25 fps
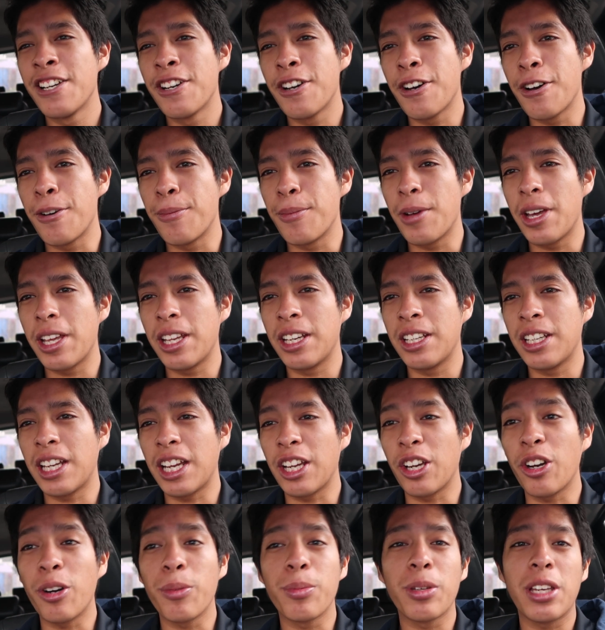Um, and
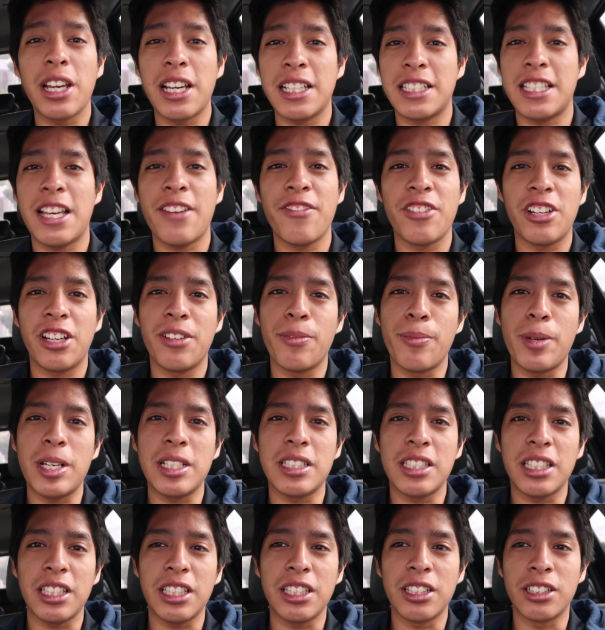I hope you guys have an
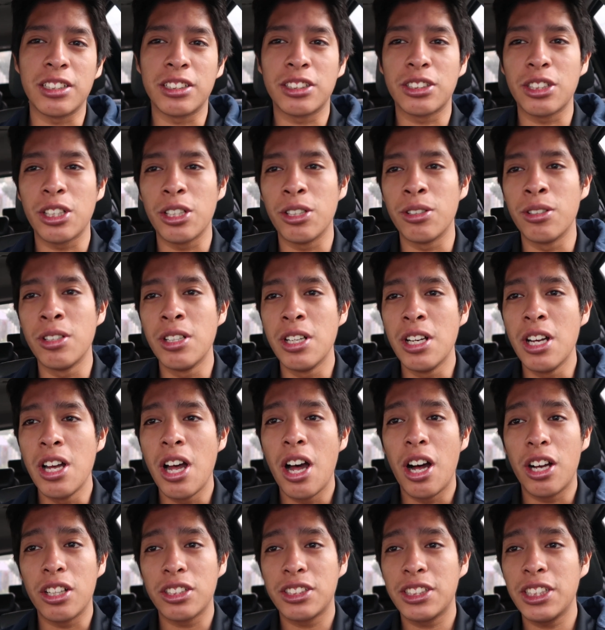amazing year. So
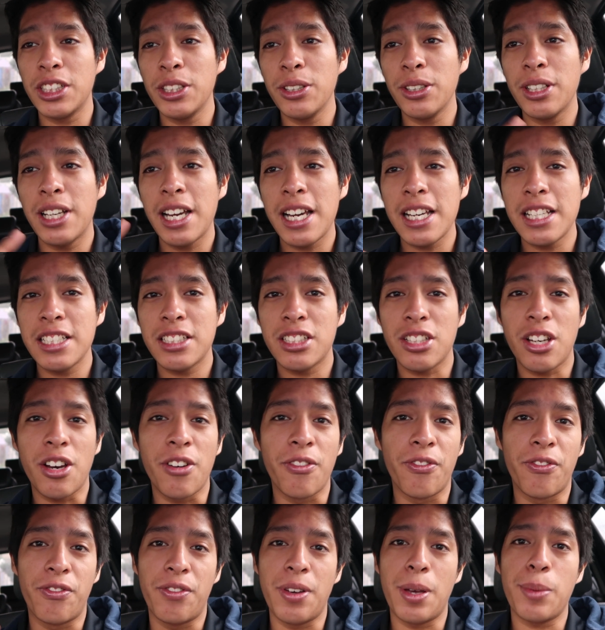I'll see you guys
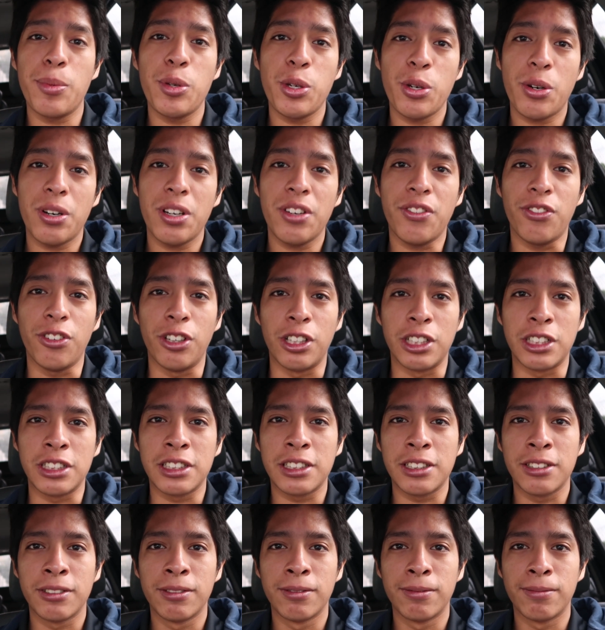on February
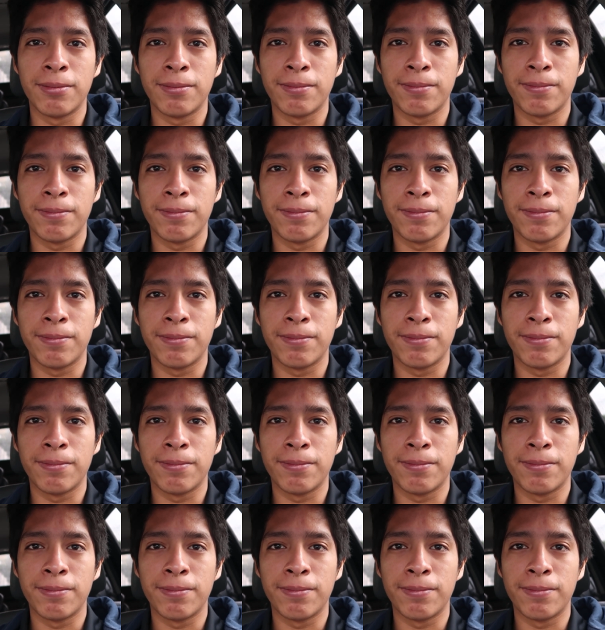1st.